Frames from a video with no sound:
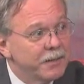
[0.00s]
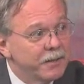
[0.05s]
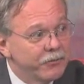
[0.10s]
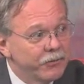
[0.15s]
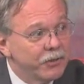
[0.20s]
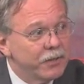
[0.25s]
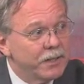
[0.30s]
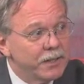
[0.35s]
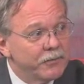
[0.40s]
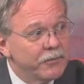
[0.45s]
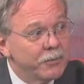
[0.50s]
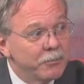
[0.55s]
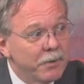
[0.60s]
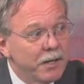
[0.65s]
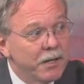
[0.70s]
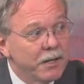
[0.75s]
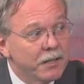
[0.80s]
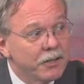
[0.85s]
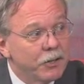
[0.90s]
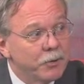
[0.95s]
if you live in
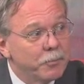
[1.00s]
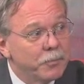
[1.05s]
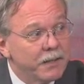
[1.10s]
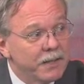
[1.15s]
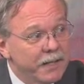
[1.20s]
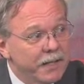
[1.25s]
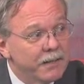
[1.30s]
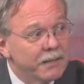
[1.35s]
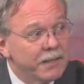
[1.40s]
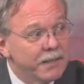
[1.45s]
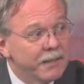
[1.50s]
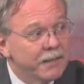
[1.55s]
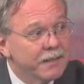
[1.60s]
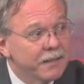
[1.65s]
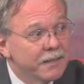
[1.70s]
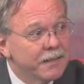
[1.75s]
Maricopa County.